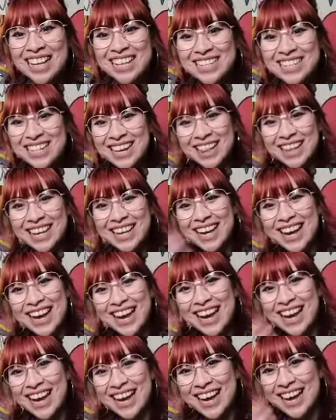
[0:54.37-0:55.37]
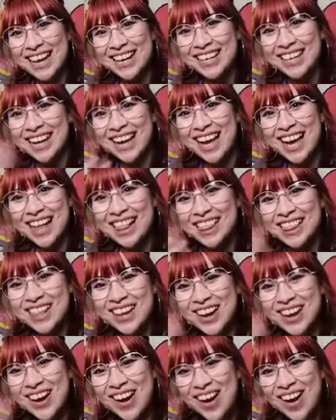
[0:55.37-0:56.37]
Jillian,
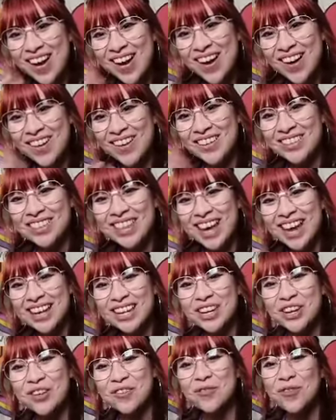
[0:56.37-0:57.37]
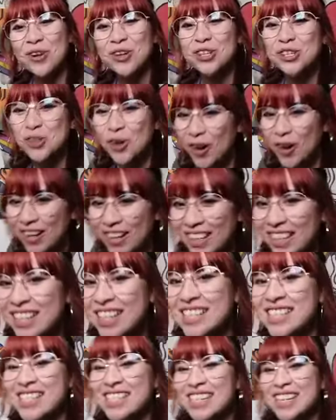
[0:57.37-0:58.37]
hello! Thank you for joining
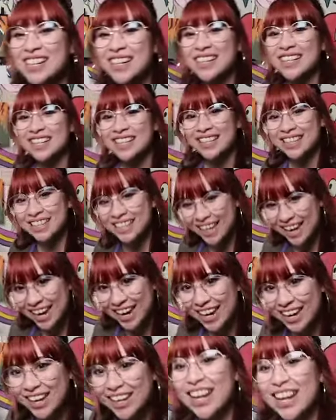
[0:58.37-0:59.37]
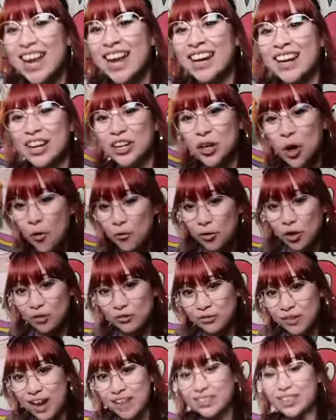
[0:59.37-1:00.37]
us again. And I know for a
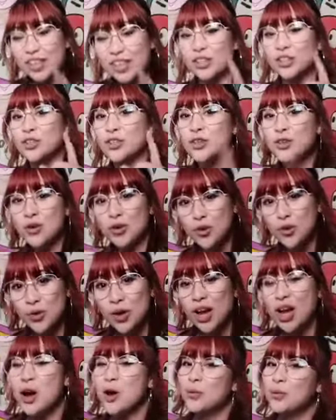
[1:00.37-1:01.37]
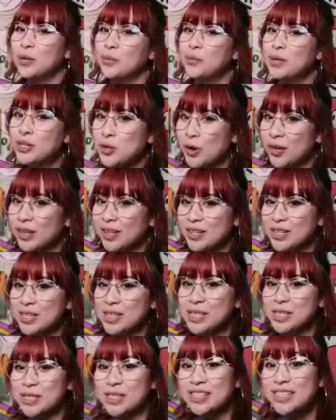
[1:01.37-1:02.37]
fact that you will be joining
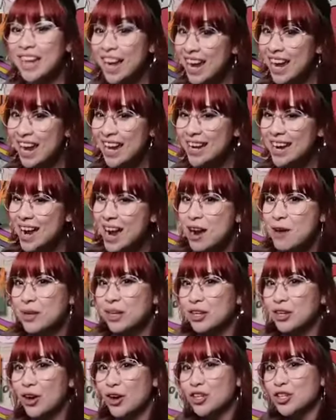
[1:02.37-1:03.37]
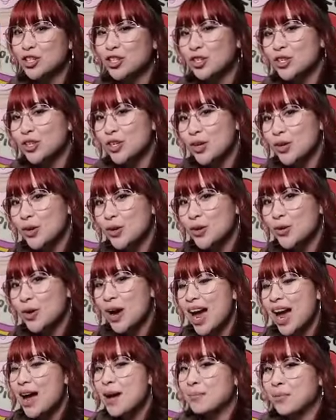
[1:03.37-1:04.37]
us today because you
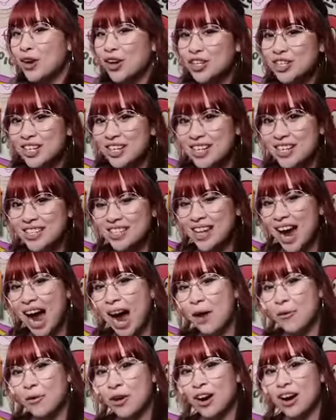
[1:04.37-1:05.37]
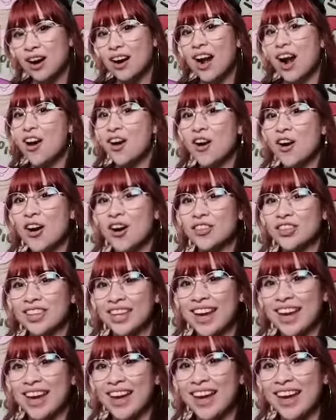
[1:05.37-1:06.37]
purchased our Earth
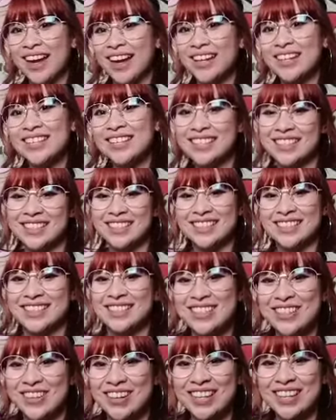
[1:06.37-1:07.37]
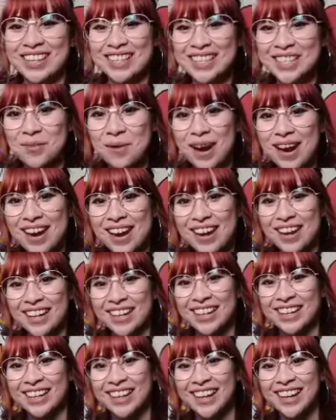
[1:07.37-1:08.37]
Kit during this
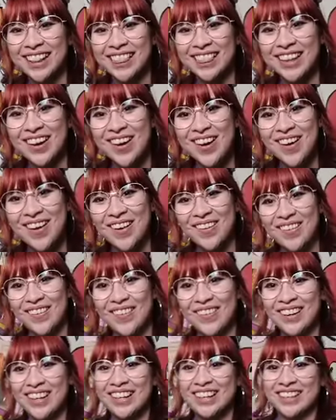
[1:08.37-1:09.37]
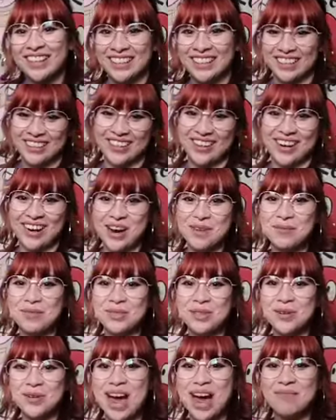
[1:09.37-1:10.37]
week. Hello! Oh, I'm
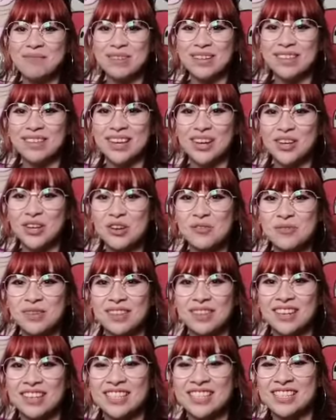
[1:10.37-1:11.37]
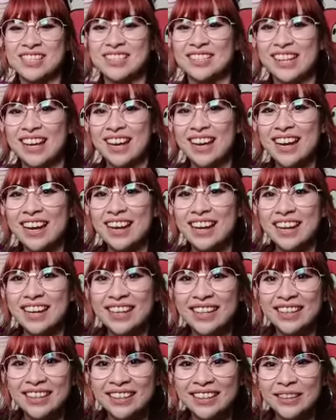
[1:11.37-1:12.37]
so happy that you're with us
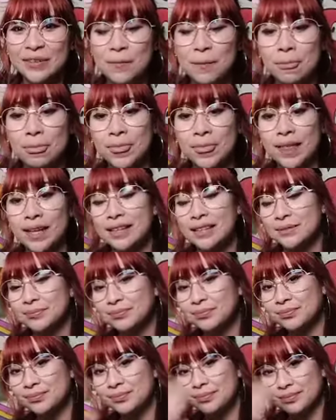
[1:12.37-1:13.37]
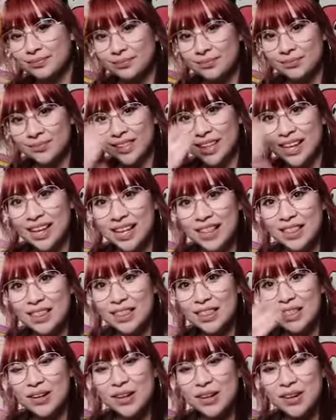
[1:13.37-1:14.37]
today.
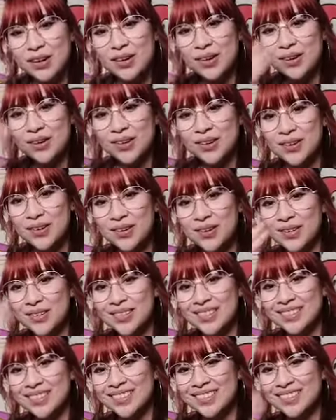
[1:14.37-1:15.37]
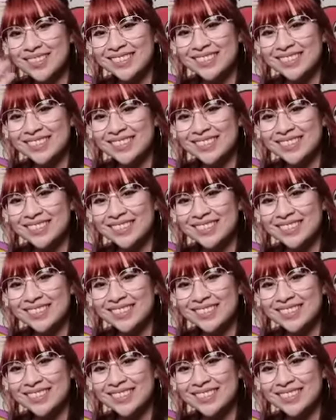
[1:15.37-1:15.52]
Hello!